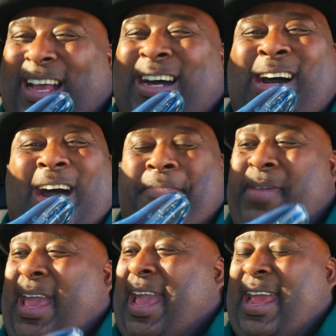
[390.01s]
Oh
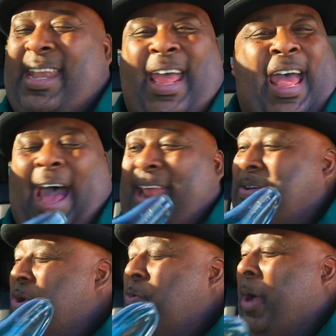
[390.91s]
man, I
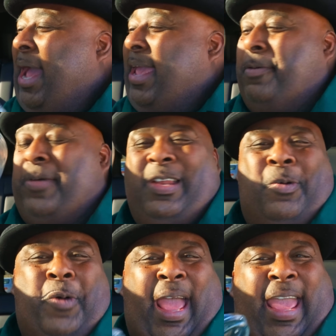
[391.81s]
don't know why it went
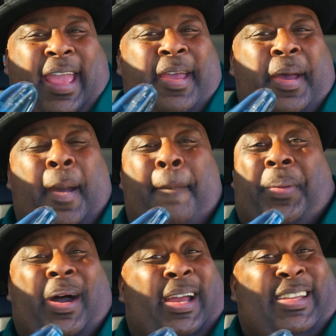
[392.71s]
away,
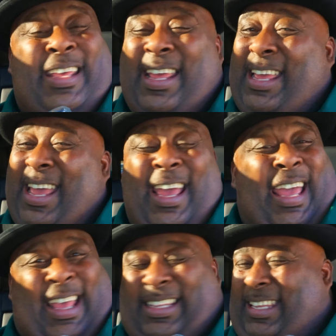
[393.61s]
but
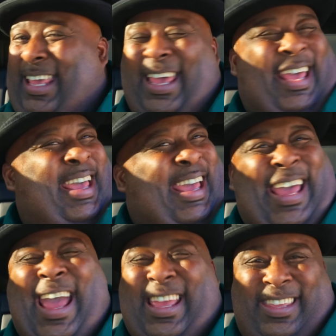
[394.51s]
it's
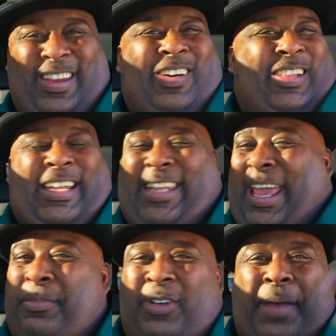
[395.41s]
you know, like
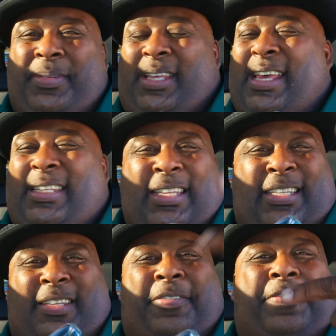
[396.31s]
Daym Drop says, this
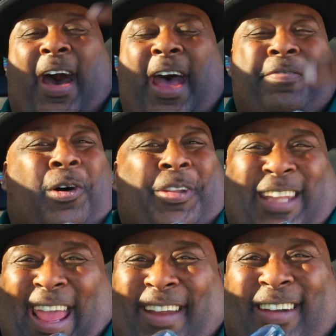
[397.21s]
is a 5 all
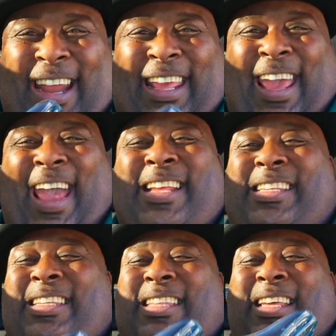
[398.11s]
day right here. This
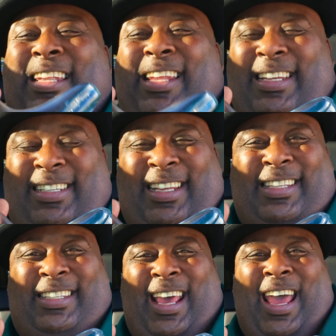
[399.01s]
is delicious.